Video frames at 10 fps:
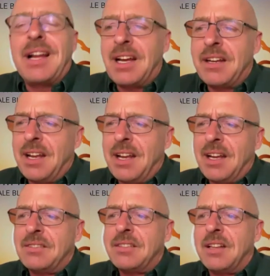I
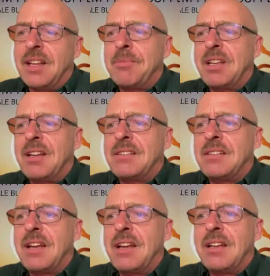got slammed again
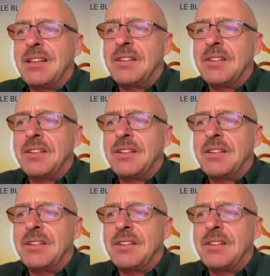today.